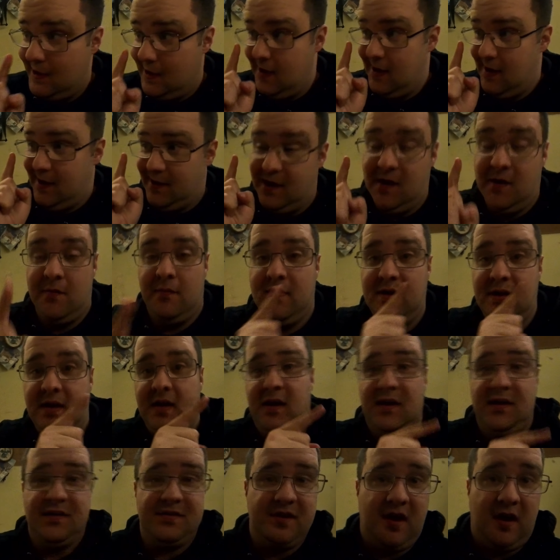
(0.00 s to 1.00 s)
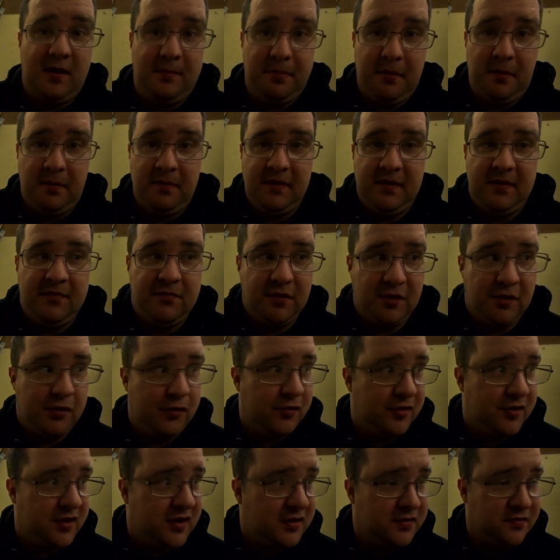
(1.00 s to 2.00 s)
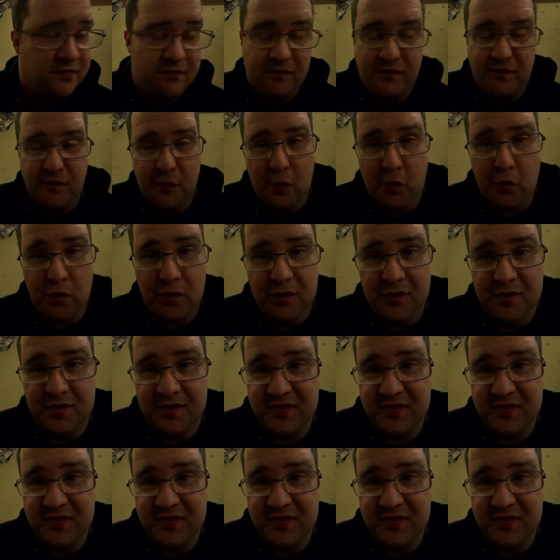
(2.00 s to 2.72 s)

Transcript: and I realise I probably have recorded 4